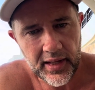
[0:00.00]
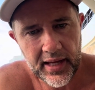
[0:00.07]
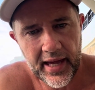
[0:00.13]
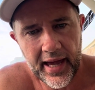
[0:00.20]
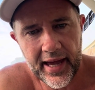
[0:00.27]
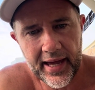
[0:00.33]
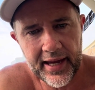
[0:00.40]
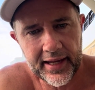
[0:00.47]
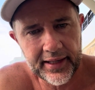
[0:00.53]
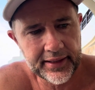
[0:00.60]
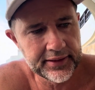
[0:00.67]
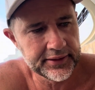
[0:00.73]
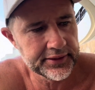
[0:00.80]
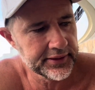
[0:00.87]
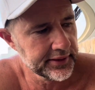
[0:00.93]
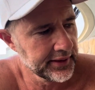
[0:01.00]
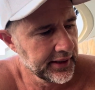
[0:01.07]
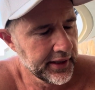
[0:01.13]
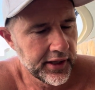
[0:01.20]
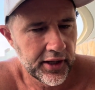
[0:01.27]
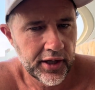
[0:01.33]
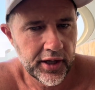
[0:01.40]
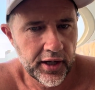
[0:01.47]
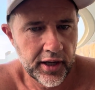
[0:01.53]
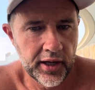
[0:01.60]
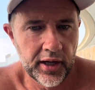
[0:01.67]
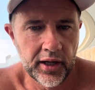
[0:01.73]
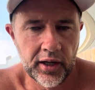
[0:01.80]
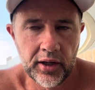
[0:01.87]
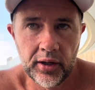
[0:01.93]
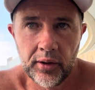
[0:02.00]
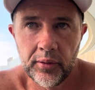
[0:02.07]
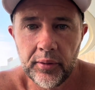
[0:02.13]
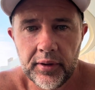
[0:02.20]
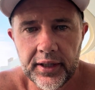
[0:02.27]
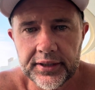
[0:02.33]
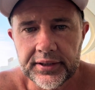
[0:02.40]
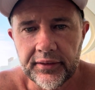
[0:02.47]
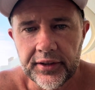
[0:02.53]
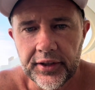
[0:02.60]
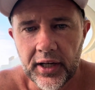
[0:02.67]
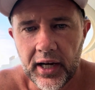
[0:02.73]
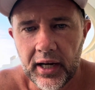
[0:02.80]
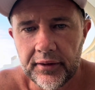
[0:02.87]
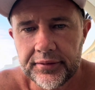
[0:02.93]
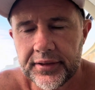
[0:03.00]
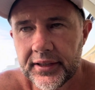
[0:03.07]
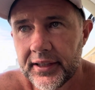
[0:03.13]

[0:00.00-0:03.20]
And where else have I dived?